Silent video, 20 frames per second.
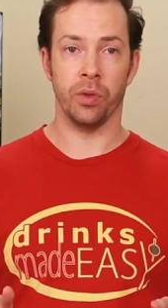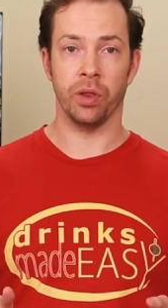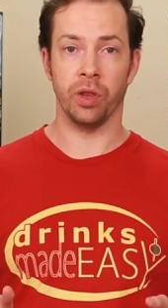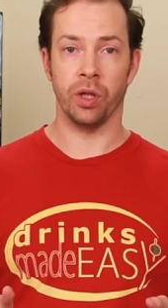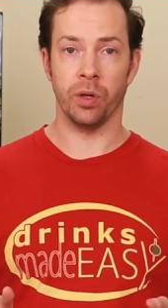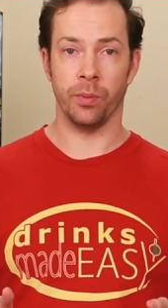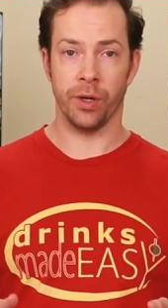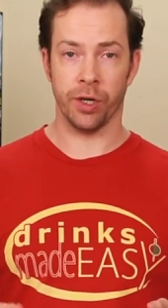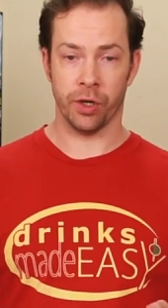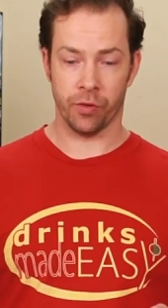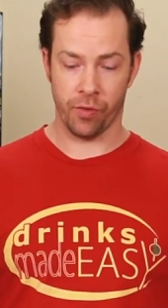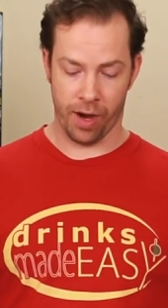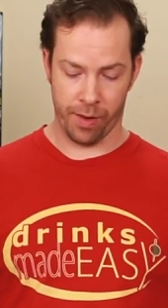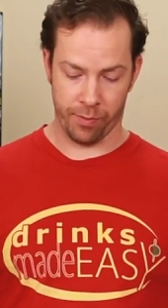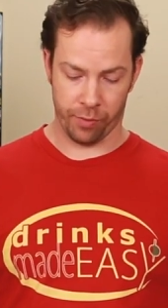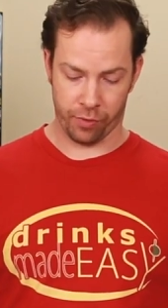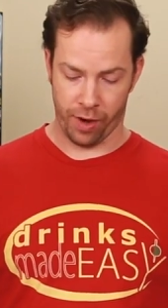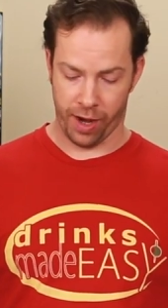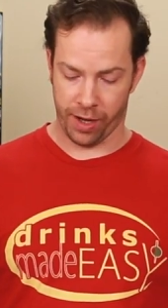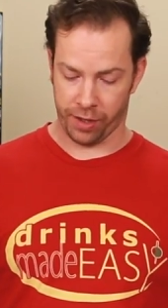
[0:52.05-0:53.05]
with a little bit of
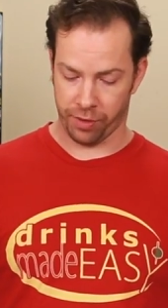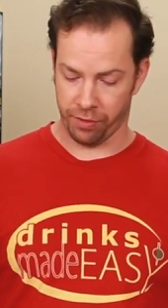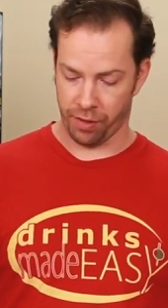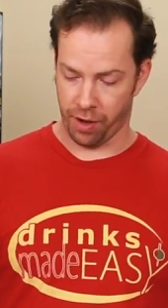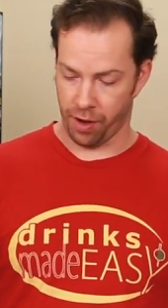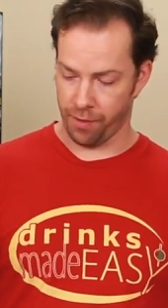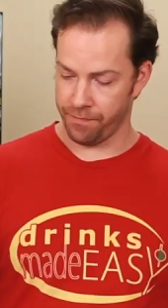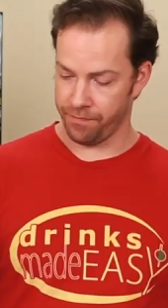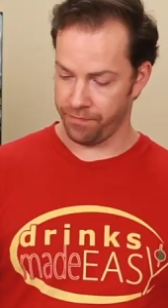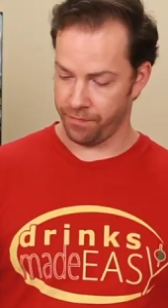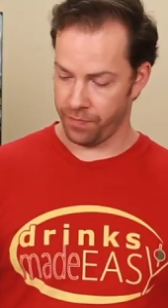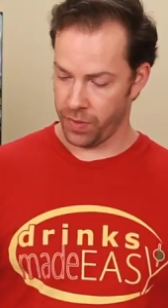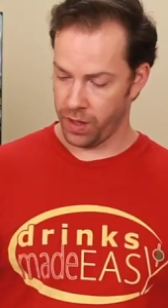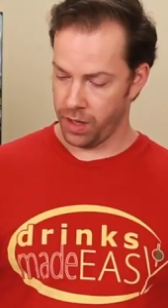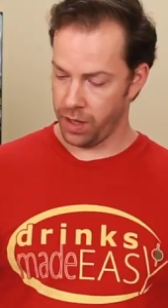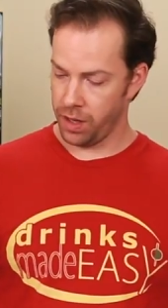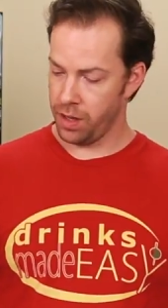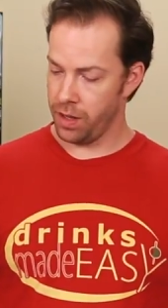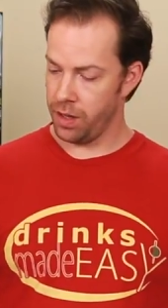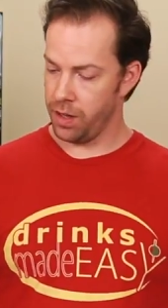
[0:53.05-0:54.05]
graham cracker there.
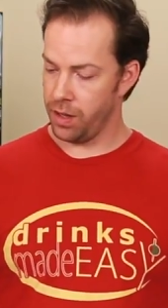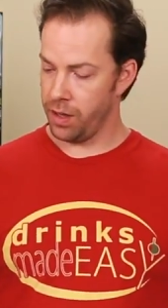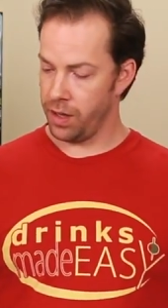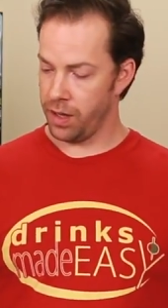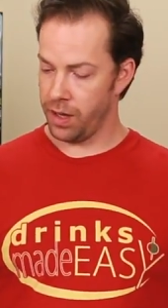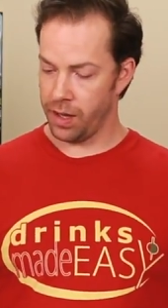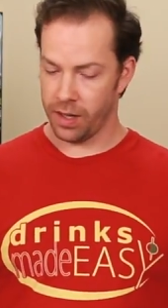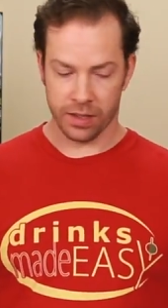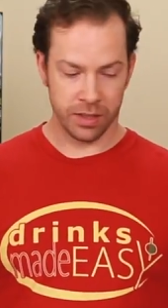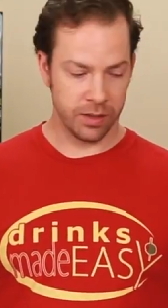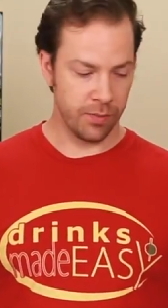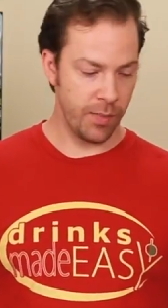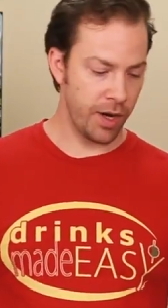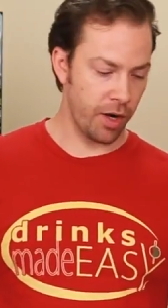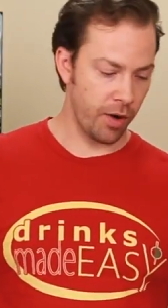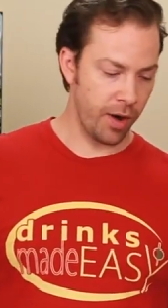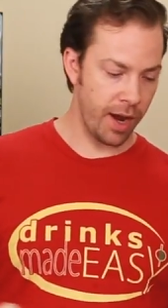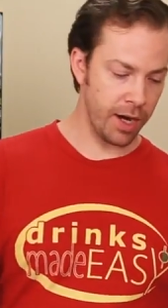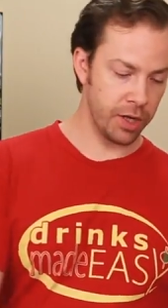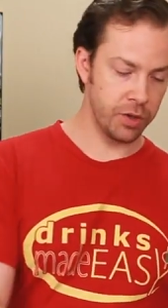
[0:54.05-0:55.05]
To
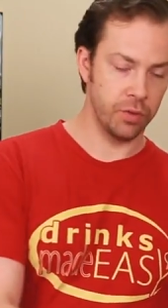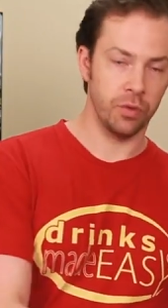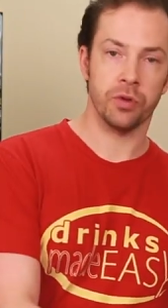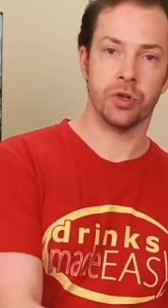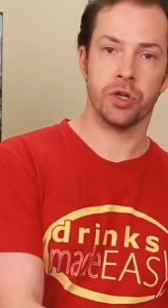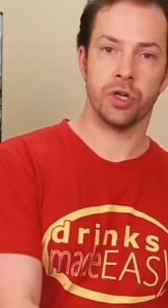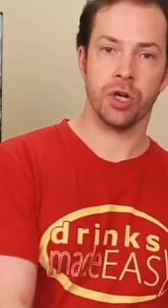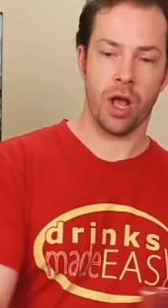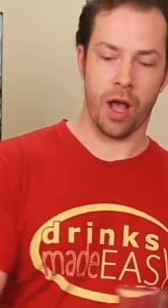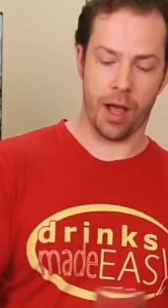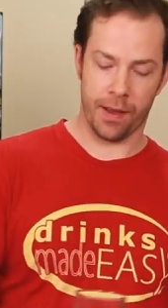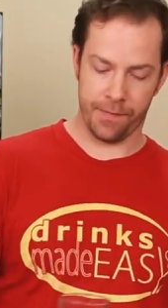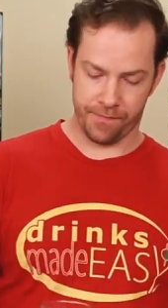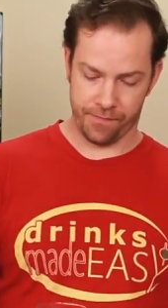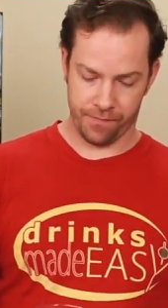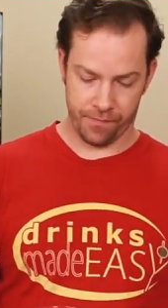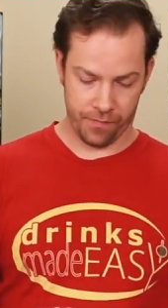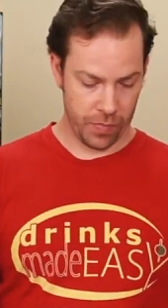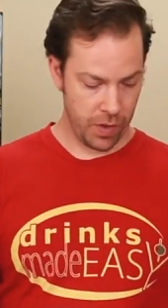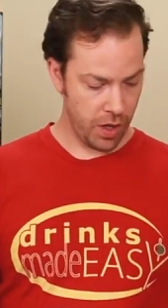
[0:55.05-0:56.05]
make our actual
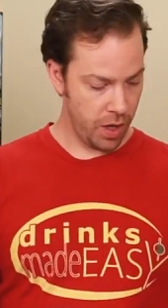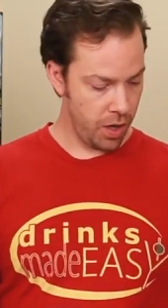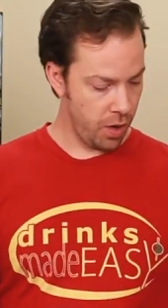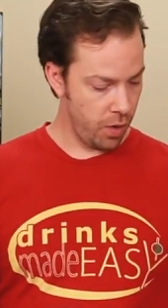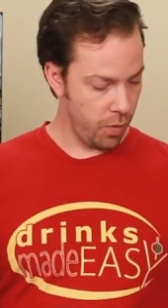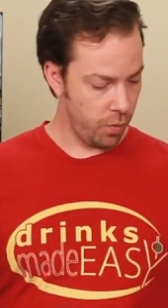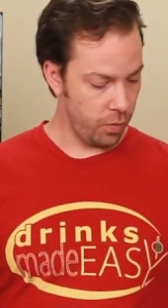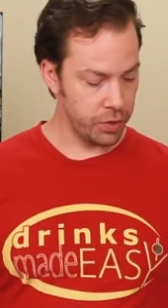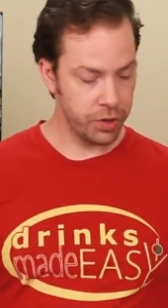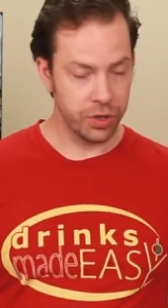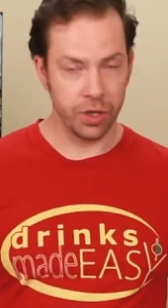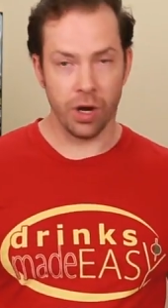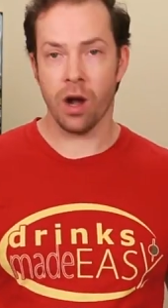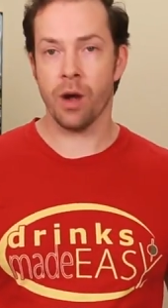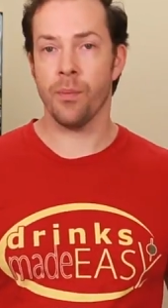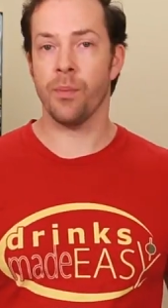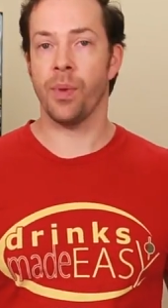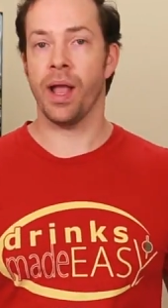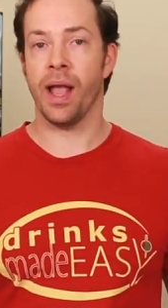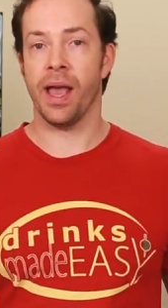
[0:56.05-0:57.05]
shot, we'll
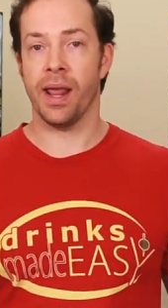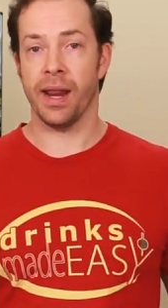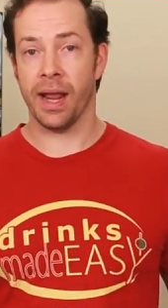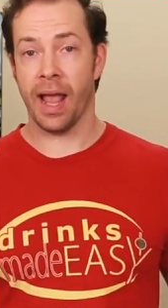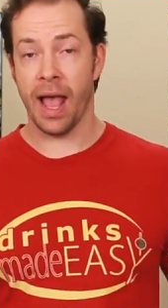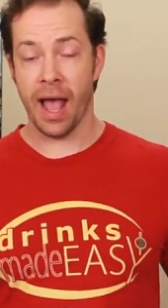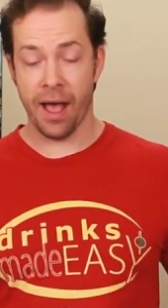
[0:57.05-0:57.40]
start by adding